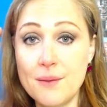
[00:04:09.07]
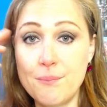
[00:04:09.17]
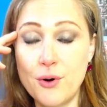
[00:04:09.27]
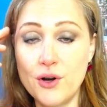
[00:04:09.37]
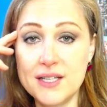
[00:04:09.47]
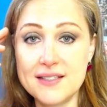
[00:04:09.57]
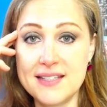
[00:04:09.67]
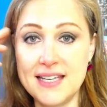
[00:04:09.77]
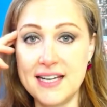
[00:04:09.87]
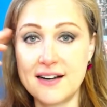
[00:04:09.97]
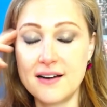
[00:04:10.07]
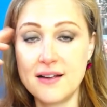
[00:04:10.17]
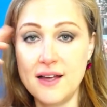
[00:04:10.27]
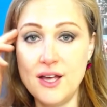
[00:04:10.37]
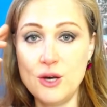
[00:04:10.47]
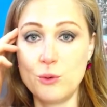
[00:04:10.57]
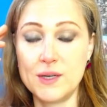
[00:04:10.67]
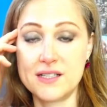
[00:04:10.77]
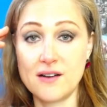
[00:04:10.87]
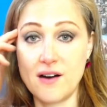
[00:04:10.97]
points here,
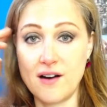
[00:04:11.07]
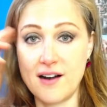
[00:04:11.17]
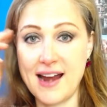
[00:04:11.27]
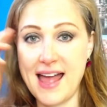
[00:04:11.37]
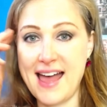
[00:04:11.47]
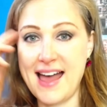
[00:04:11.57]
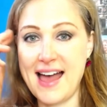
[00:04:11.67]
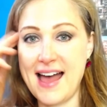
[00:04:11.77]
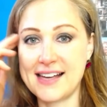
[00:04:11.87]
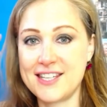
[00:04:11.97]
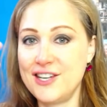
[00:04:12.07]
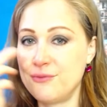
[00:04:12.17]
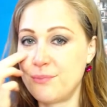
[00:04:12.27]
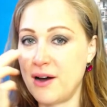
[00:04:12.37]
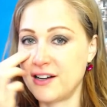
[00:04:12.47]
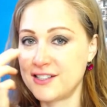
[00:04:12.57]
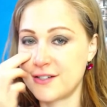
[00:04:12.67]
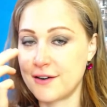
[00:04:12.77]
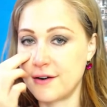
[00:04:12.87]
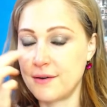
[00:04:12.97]
which are
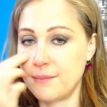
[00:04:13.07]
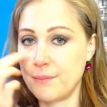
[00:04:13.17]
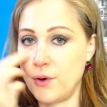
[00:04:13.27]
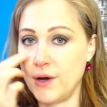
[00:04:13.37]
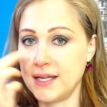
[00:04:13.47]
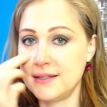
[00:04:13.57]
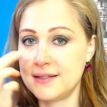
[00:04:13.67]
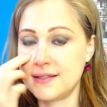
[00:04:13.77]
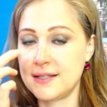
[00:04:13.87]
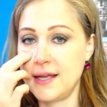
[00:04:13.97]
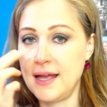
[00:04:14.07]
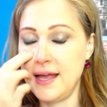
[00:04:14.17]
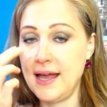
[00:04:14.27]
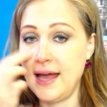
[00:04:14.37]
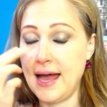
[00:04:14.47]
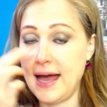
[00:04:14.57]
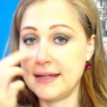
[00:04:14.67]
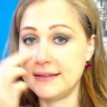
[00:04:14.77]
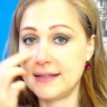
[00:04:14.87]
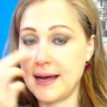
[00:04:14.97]
acupuncture points,
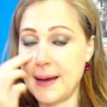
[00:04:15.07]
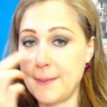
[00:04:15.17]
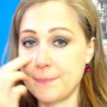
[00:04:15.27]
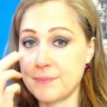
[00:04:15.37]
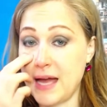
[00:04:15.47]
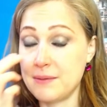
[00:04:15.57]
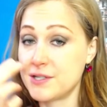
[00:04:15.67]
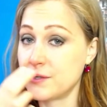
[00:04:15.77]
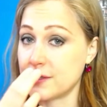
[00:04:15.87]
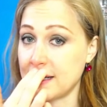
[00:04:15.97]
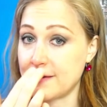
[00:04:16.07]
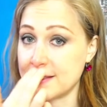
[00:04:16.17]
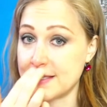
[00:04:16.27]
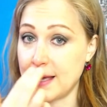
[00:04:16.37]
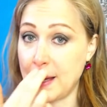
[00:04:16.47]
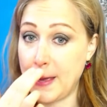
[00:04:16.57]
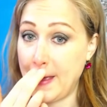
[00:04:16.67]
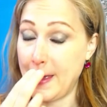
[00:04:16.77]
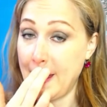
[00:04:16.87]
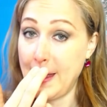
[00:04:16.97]
and I'm sure there is a
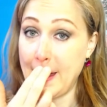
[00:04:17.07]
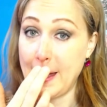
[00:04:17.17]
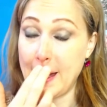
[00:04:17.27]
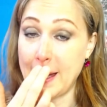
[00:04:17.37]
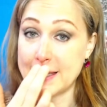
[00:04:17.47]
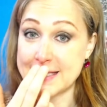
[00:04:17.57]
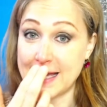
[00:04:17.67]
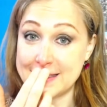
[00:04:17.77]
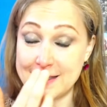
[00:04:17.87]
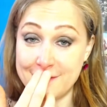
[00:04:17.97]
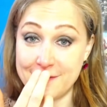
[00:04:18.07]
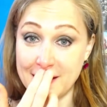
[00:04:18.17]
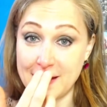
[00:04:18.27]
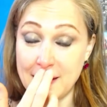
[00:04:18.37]
scientific